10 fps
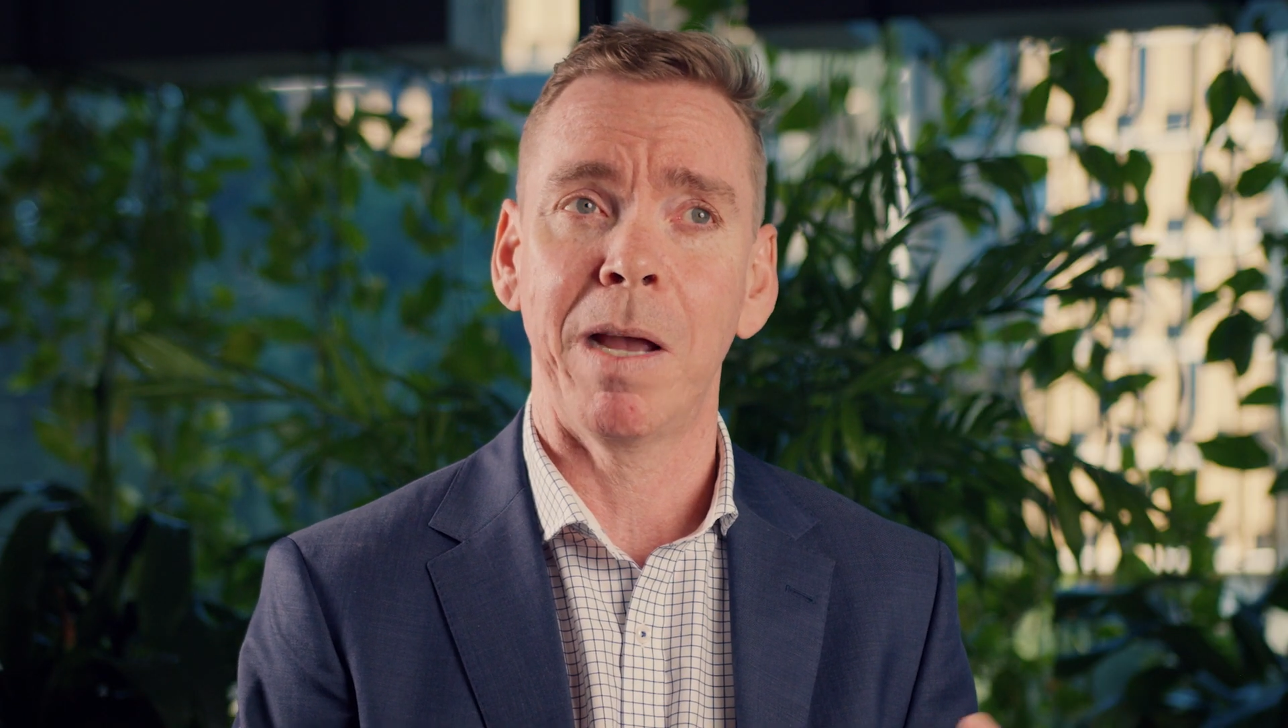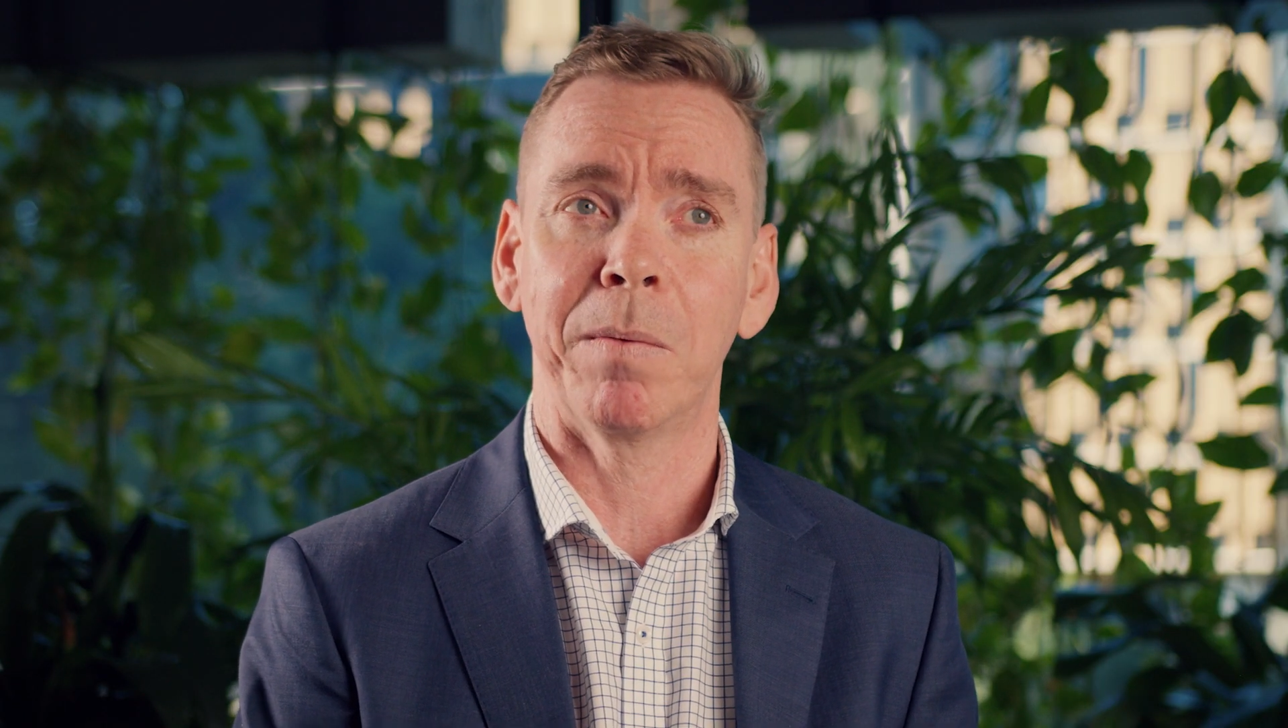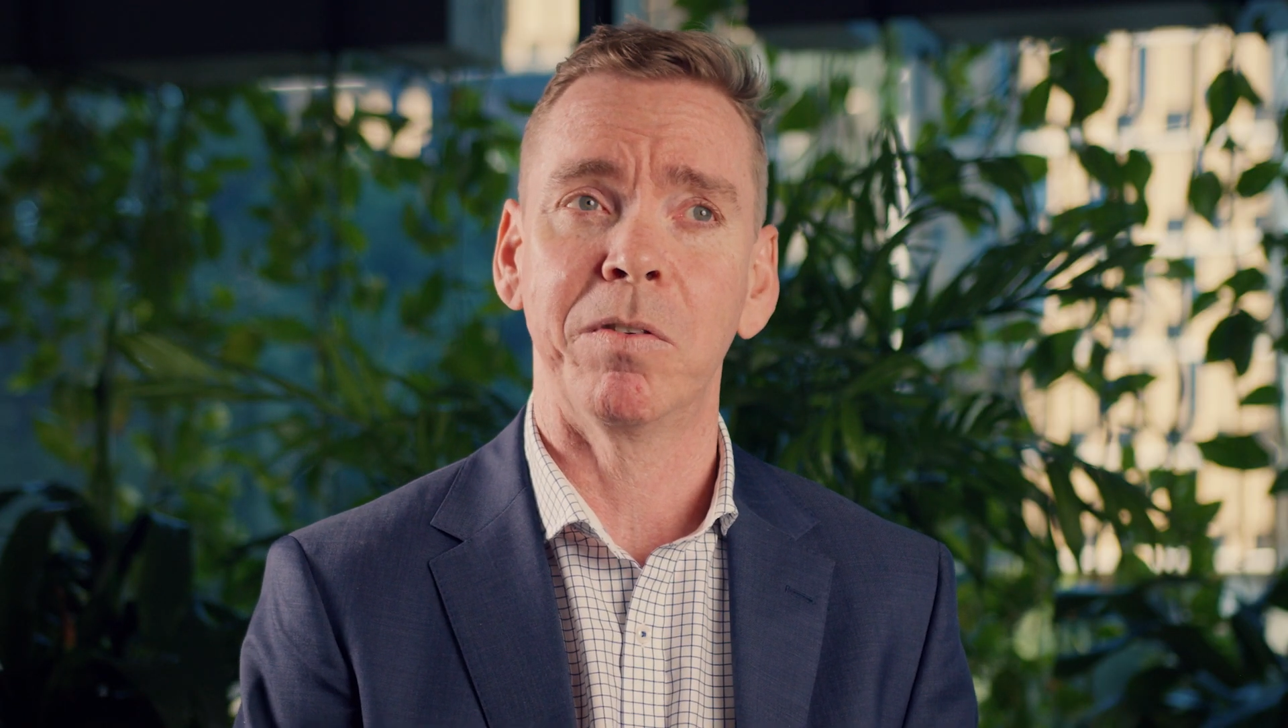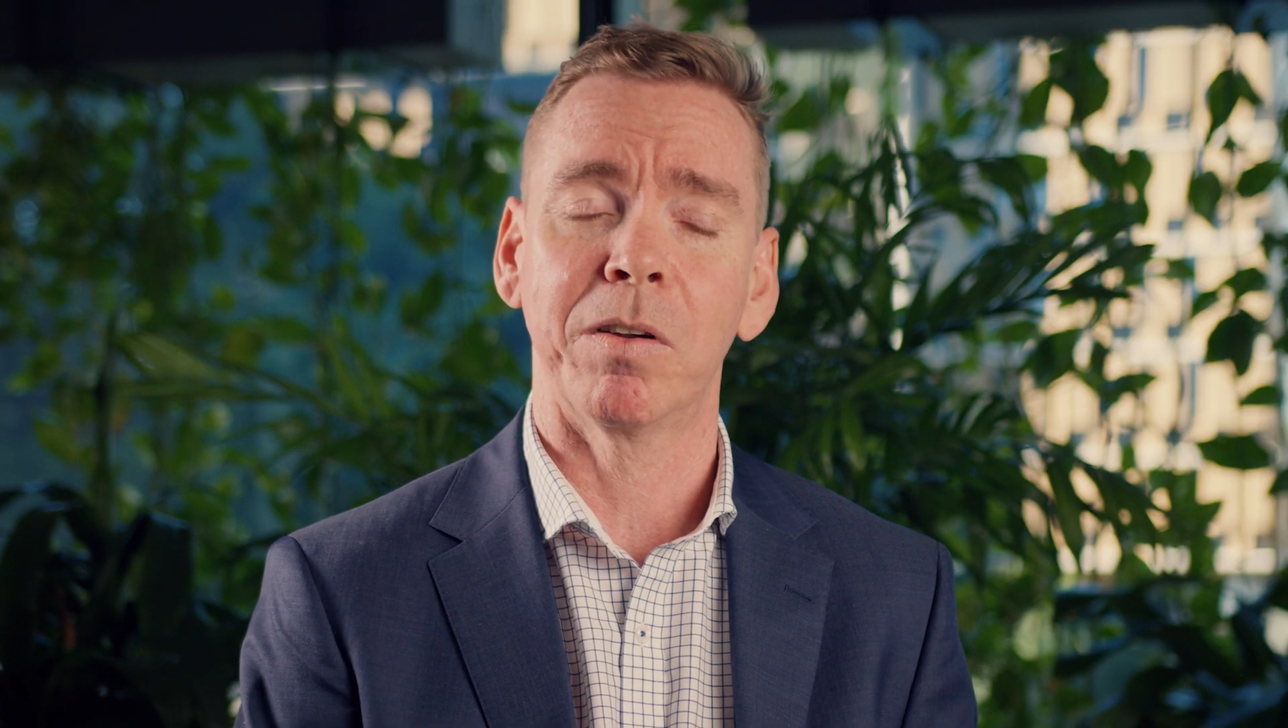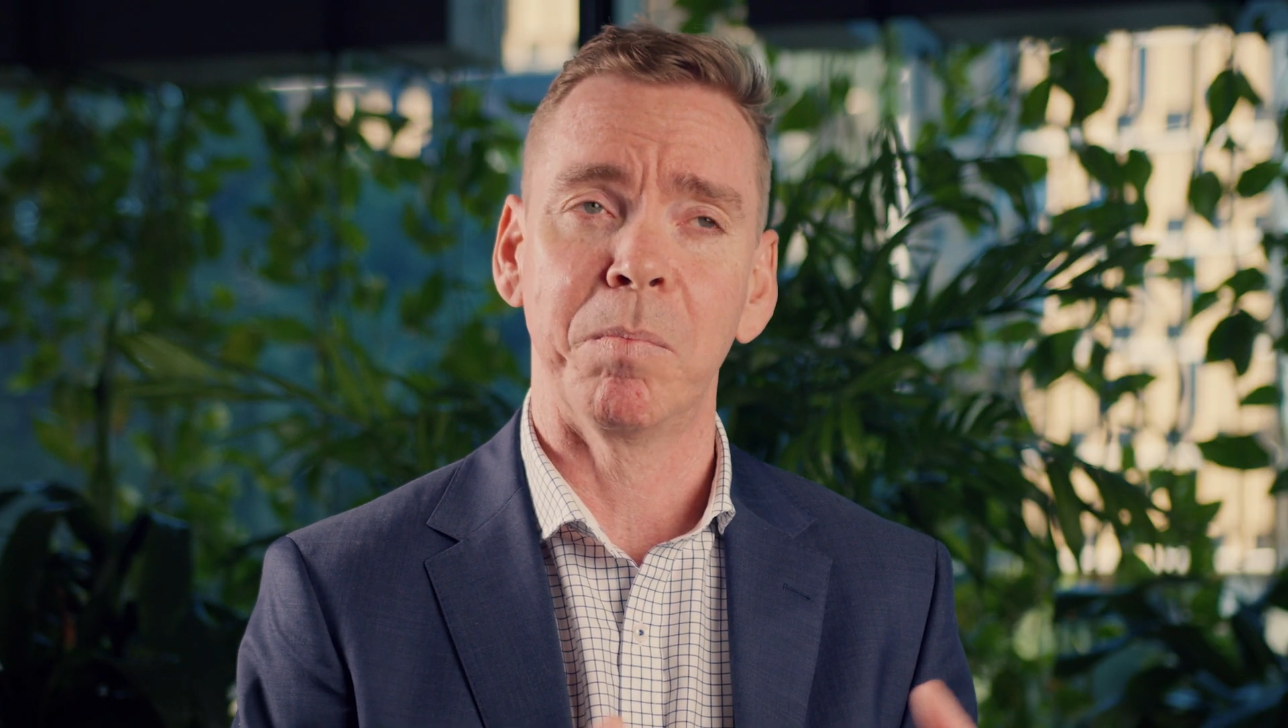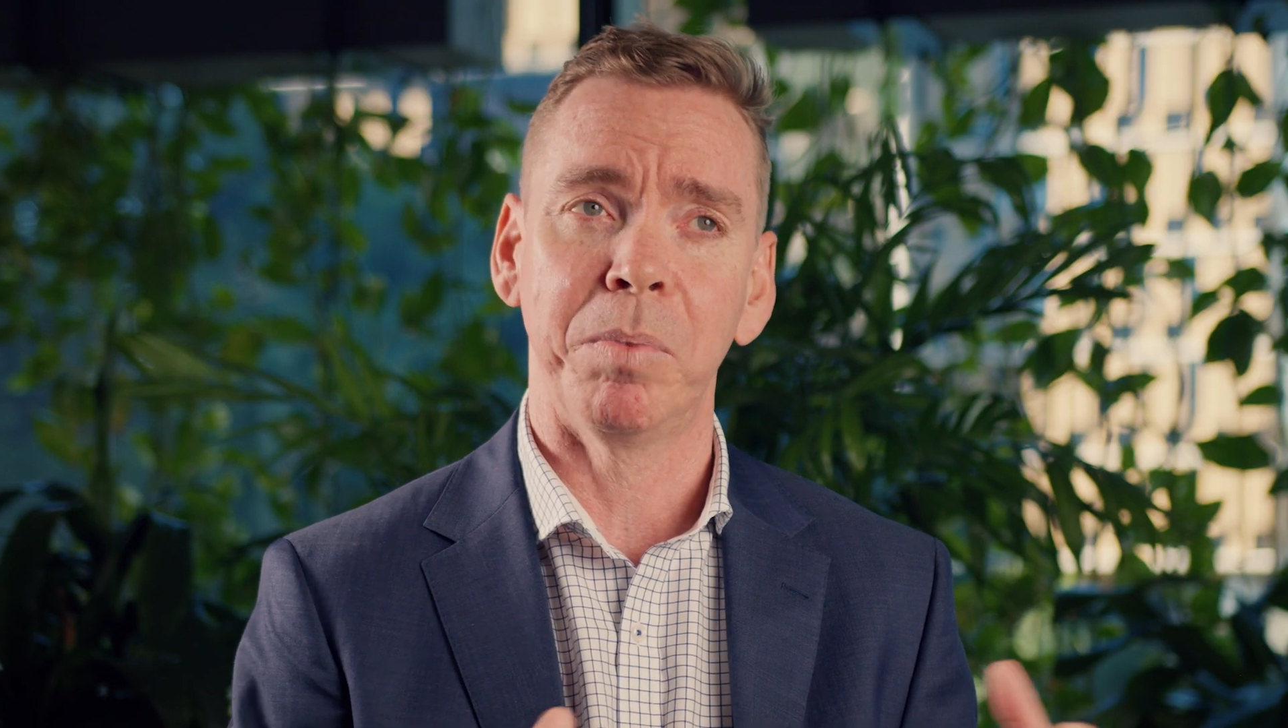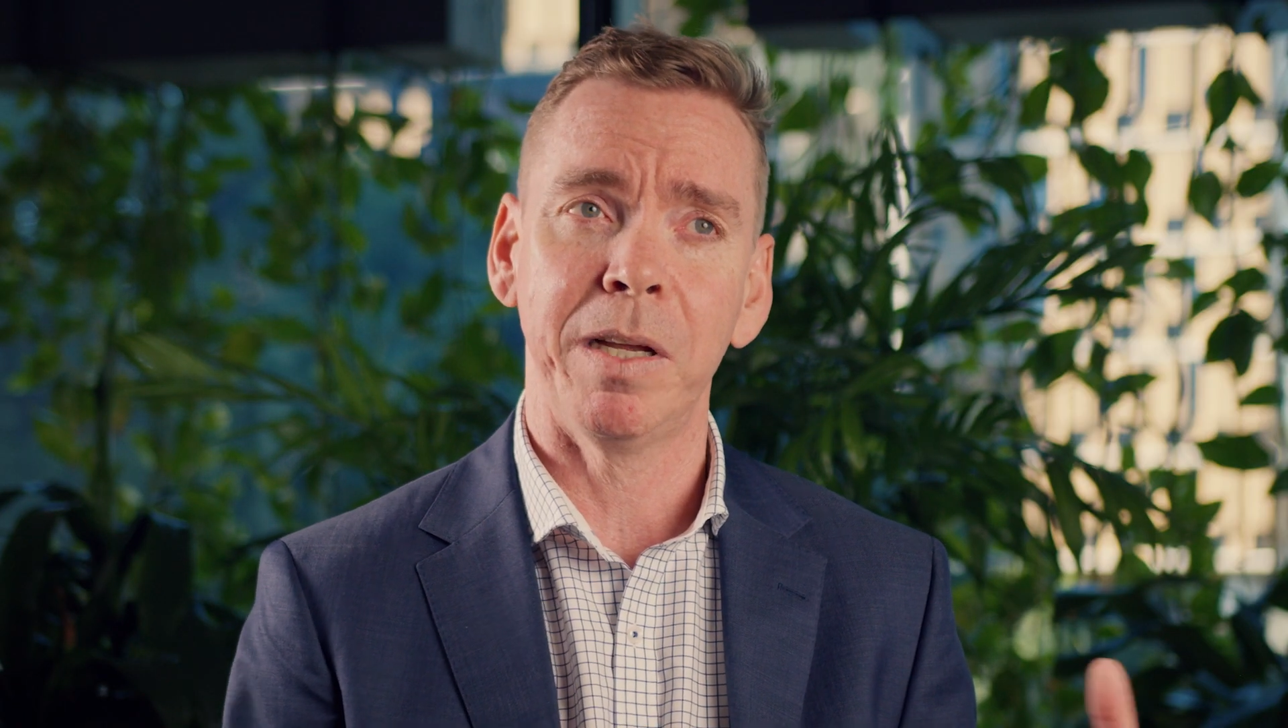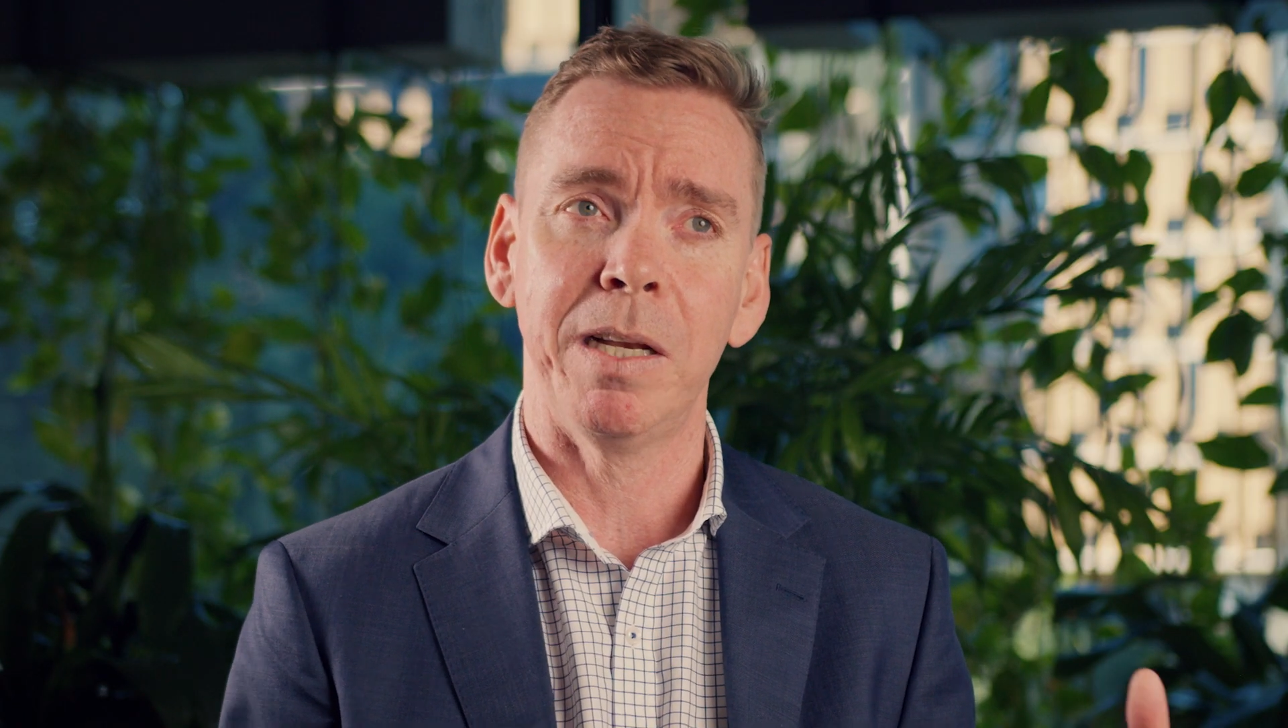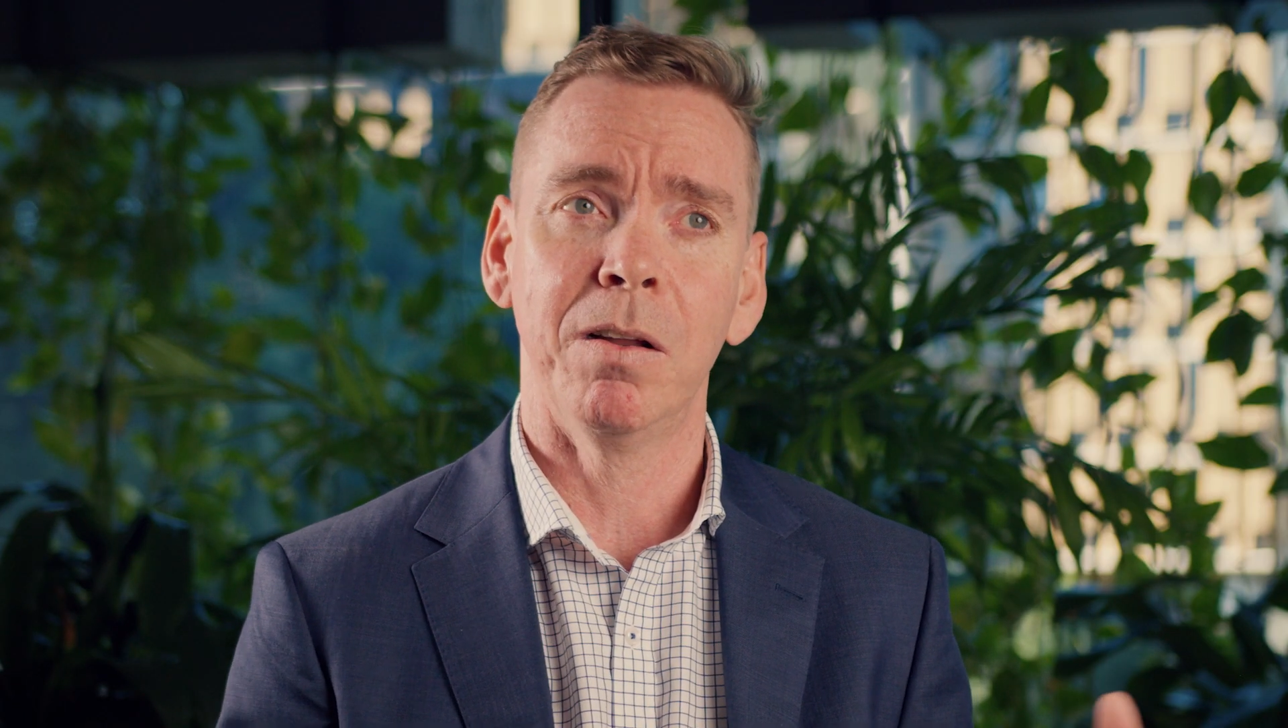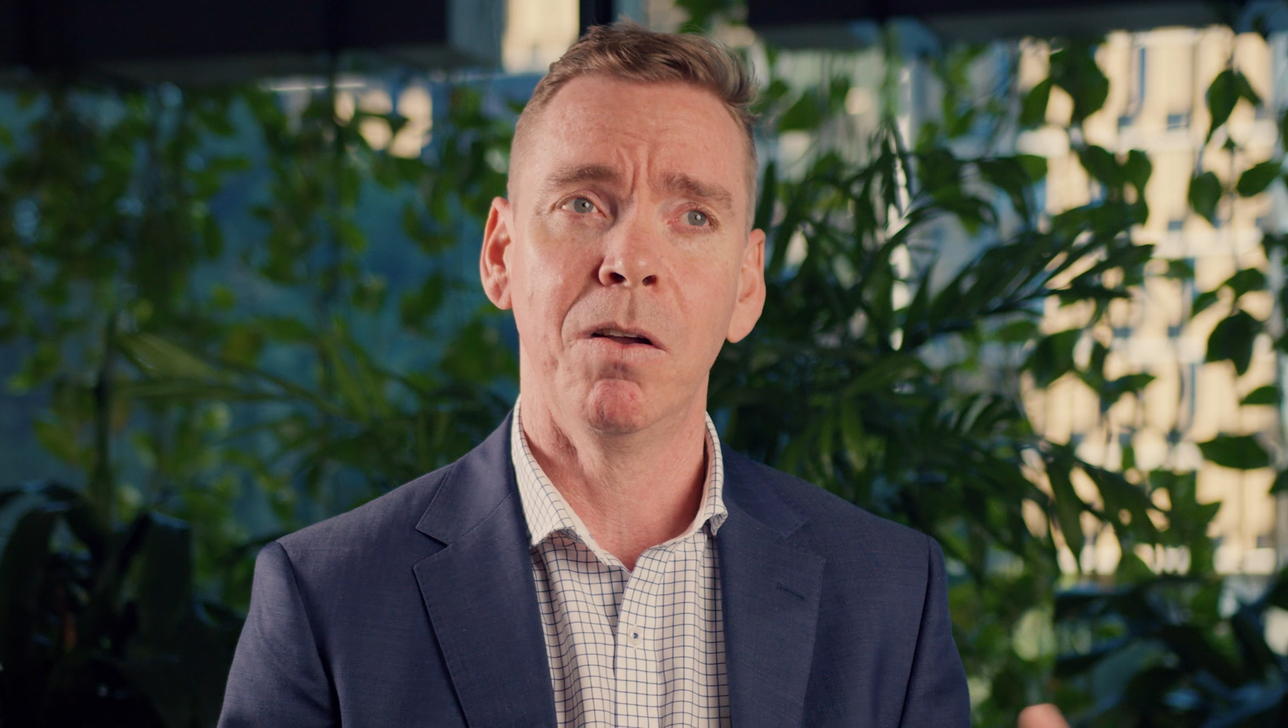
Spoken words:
able to complete